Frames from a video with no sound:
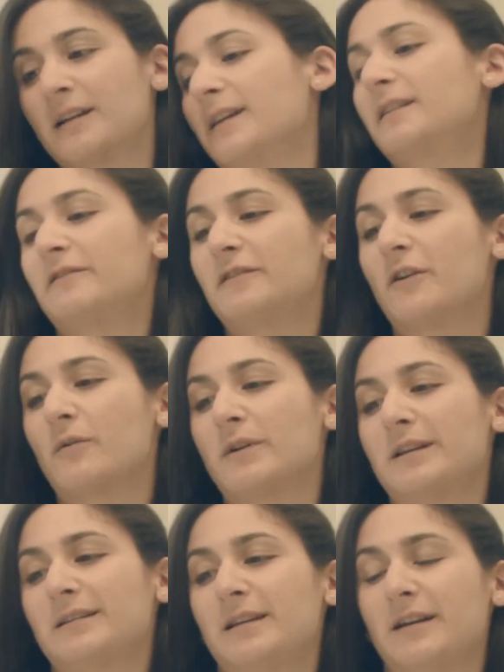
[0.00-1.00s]
And if no
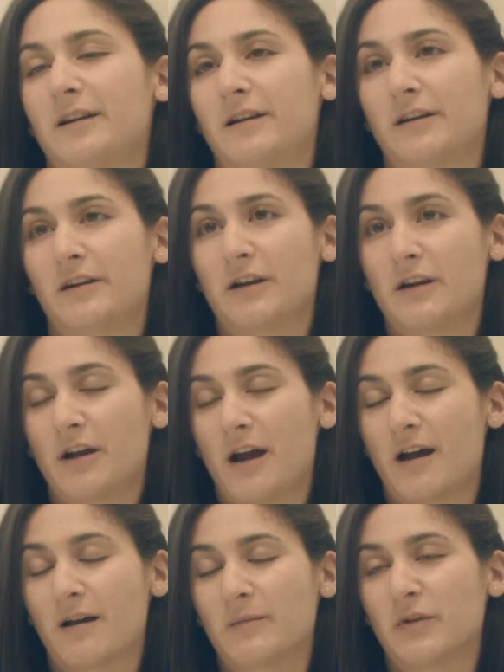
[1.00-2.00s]
one is here,
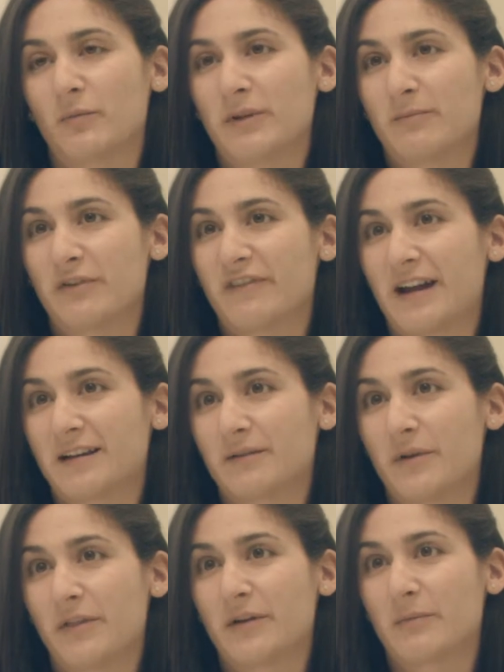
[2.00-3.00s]
you'll be provided
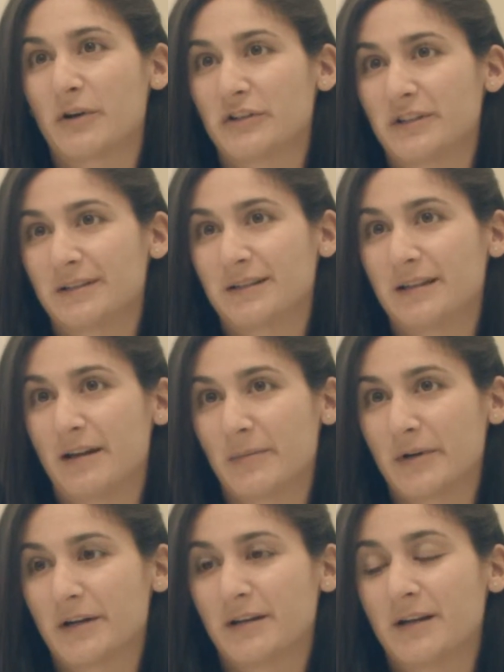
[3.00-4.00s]
with an emergency
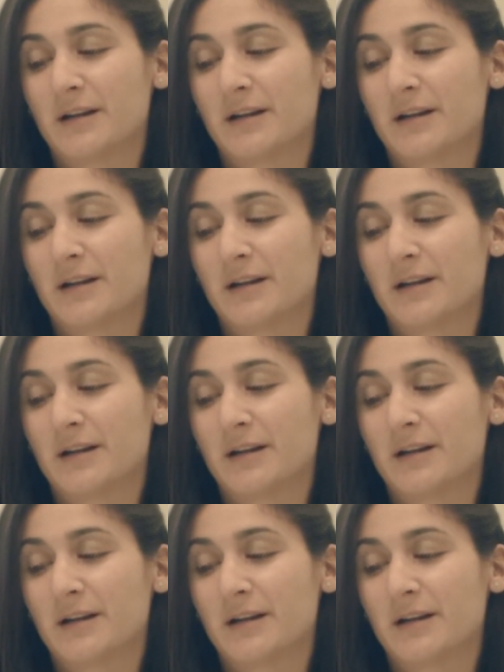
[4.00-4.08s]
number.